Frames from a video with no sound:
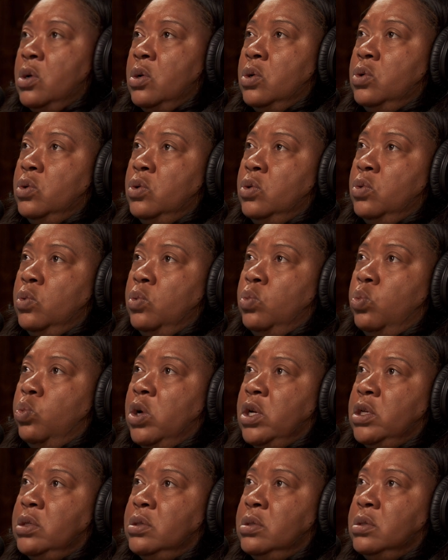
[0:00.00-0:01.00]
who
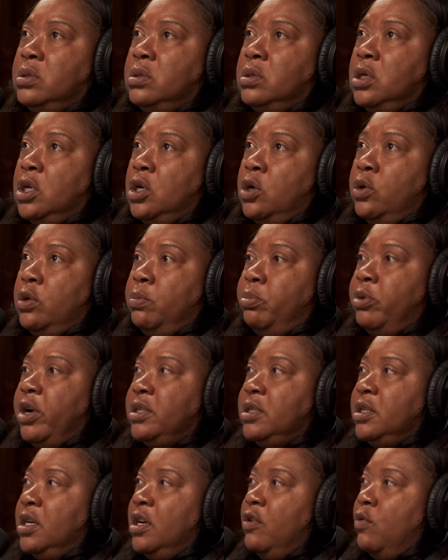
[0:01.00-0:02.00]
was, the
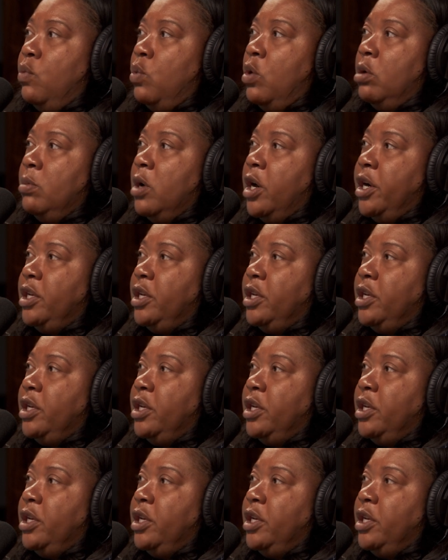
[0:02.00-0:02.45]
president of Walmart